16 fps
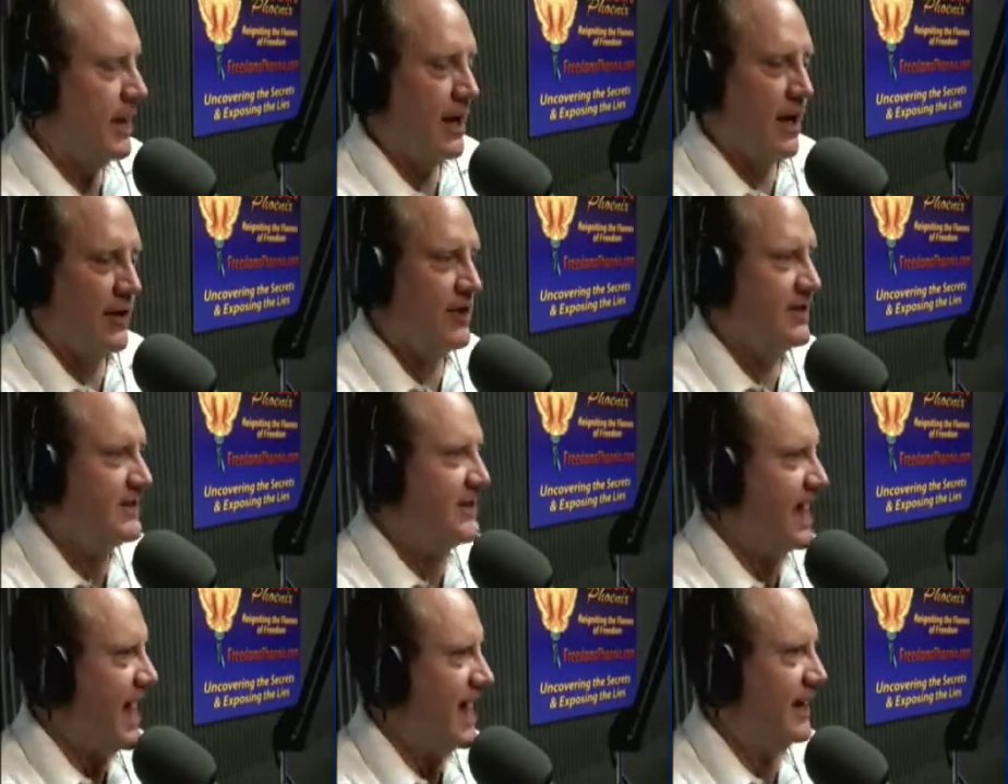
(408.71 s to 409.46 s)
you uh, know, the
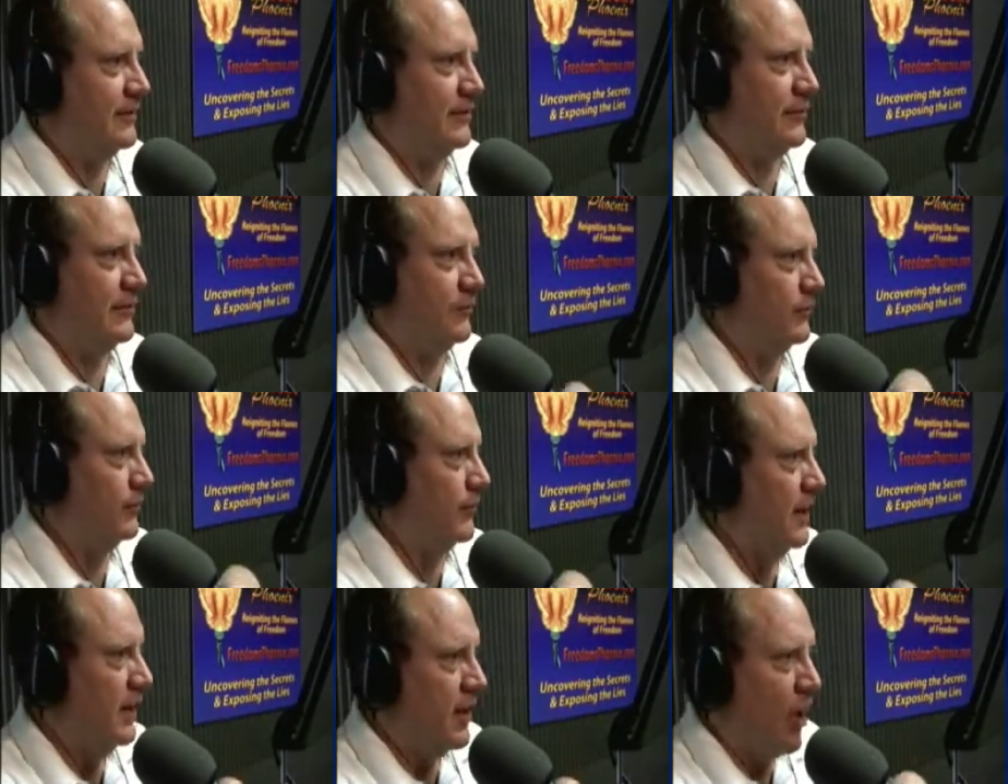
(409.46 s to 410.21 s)
debt
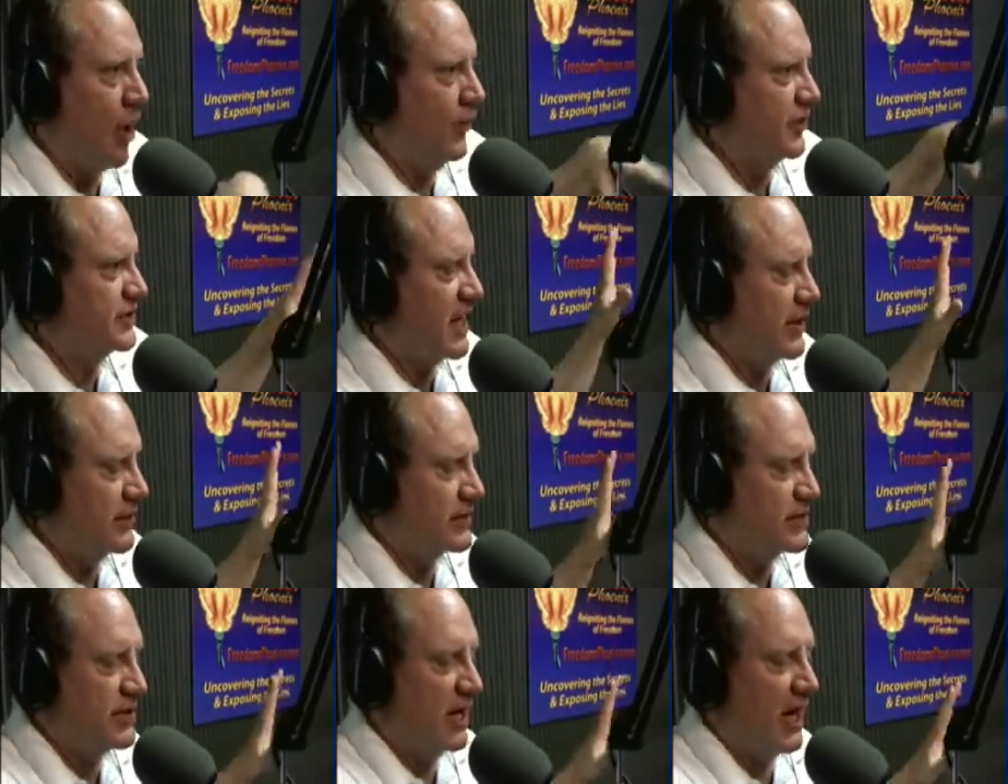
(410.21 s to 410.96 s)
and all this
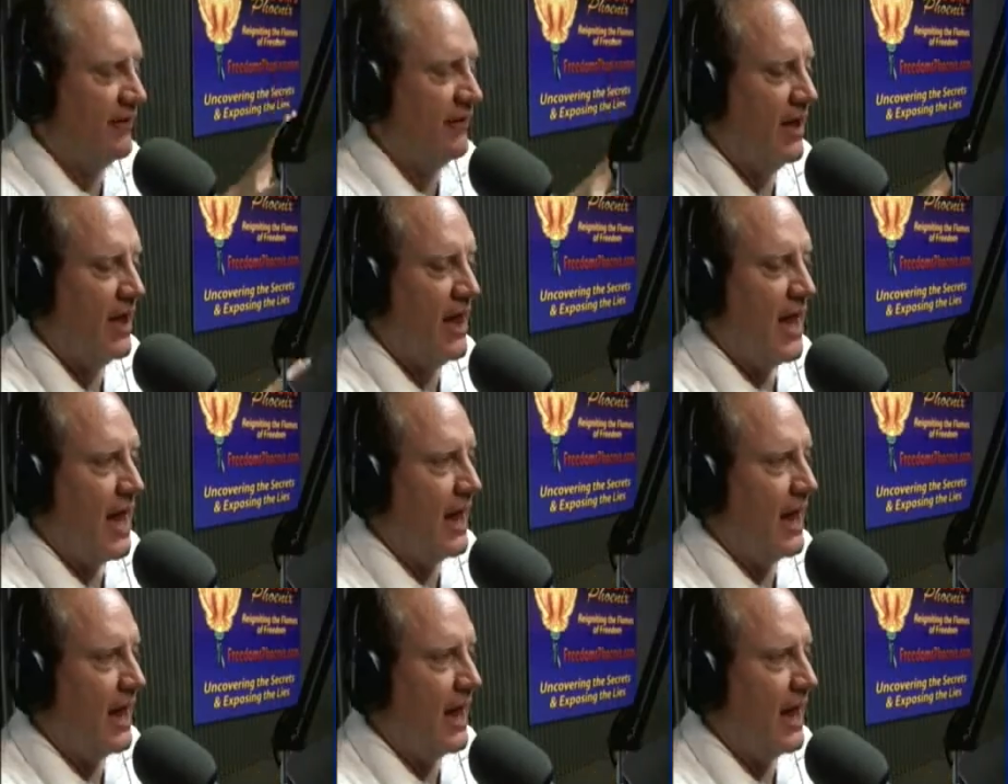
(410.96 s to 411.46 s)
other stuff.